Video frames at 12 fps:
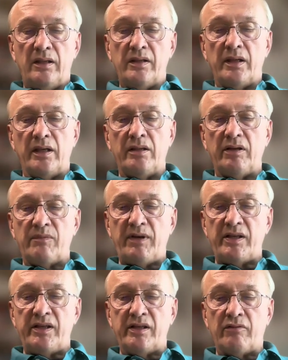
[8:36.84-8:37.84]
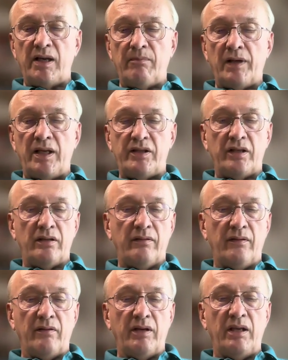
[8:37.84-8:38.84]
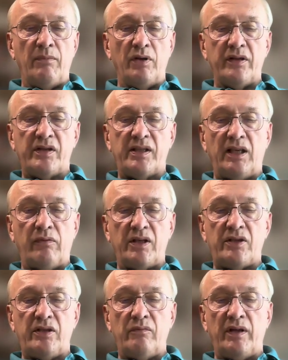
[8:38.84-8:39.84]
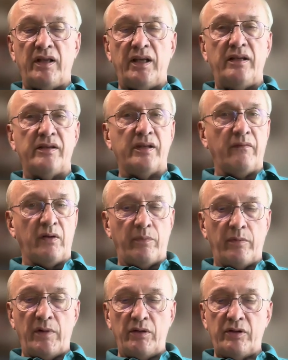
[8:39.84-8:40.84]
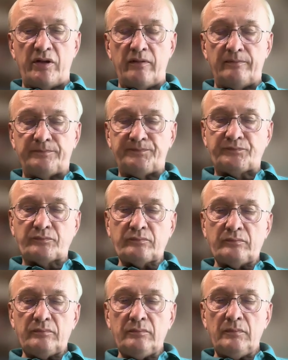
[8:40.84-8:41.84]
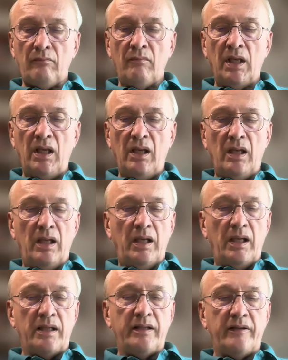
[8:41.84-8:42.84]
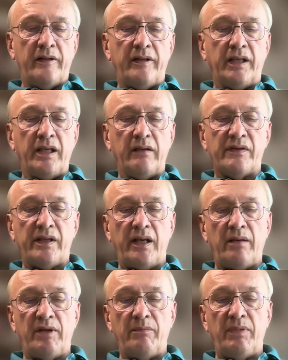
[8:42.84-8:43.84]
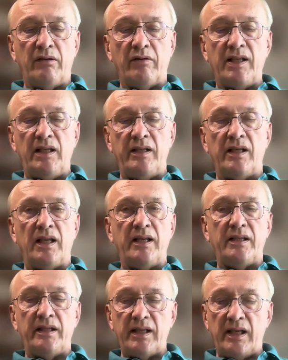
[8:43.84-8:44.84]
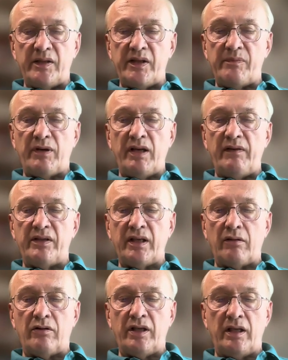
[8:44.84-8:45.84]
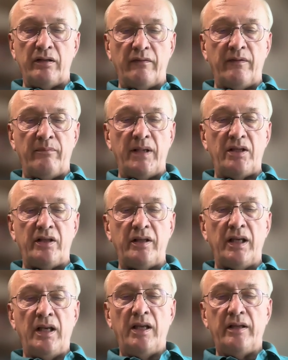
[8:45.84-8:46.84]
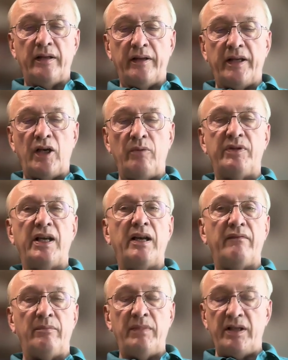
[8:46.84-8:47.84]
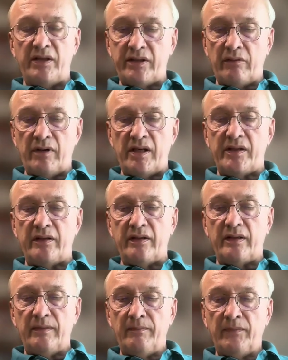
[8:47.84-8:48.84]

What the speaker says: Satow expressed his great pleasure, though he modestly questioned whether he deserved the promotion. He added that the King of Siam had been greatly delighted, as his private secretary had often mentioned that they hoped to have a minister resident.